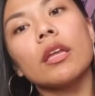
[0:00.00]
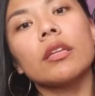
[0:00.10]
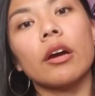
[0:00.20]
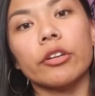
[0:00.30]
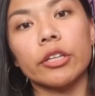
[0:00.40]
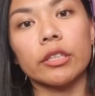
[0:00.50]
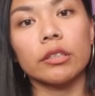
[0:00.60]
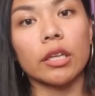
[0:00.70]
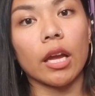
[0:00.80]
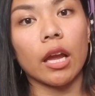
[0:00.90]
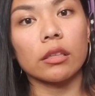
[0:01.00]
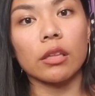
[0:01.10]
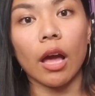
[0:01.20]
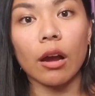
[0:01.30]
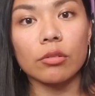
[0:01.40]
Now you're going to look at
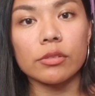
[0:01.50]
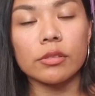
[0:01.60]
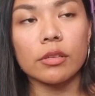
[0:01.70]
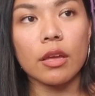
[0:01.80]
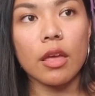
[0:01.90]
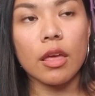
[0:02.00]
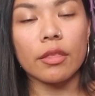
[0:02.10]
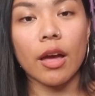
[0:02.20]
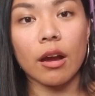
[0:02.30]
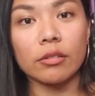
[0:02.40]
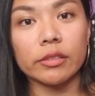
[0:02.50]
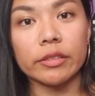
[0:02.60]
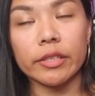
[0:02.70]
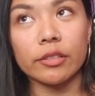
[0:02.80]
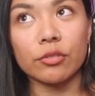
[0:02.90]
the house. The house
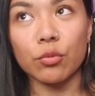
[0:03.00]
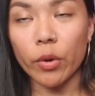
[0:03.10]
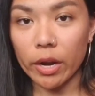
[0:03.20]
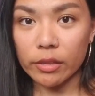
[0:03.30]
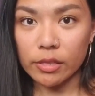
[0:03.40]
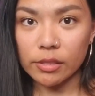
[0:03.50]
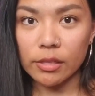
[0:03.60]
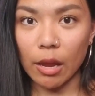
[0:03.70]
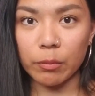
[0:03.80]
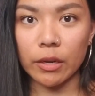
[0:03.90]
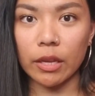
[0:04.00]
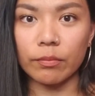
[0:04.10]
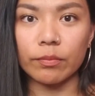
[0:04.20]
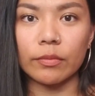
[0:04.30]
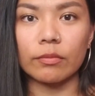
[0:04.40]
is where this is
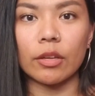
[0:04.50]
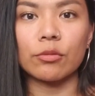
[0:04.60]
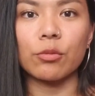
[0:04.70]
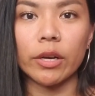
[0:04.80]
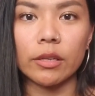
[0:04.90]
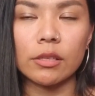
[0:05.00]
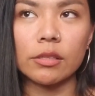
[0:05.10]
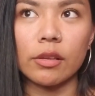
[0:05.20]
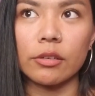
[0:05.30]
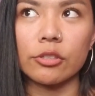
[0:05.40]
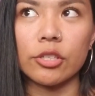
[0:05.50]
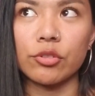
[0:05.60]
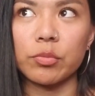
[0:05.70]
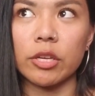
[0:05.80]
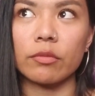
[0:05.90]
happening and where this energy
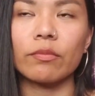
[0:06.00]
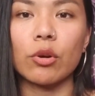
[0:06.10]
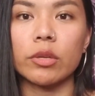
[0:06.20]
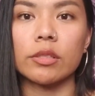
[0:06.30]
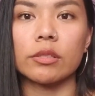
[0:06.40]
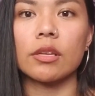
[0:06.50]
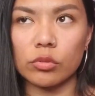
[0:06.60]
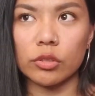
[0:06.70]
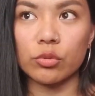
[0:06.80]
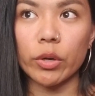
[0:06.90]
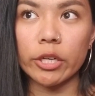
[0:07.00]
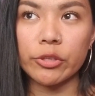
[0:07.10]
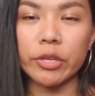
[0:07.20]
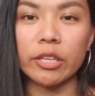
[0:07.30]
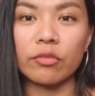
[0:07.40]
is being focused. It's where
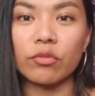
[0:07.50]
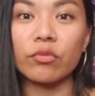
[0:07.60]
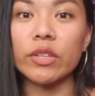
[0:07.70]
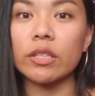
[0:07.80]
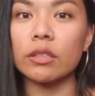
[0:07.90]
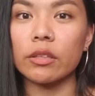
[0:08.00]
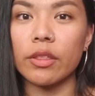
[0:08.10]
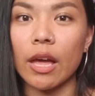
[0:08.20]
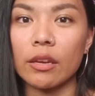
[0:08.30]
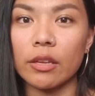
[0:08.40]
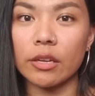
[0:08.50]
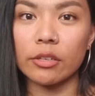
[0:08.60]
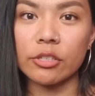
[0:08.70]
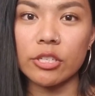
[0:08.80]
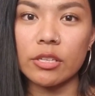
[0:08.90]
you can feel that
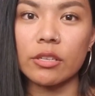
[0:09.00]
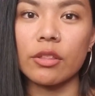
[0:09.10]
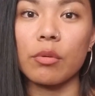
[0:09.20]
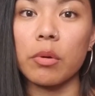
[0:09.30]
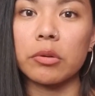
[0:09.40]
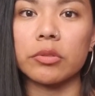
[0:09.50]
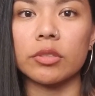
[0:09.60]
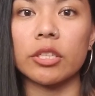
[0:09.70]
energy the most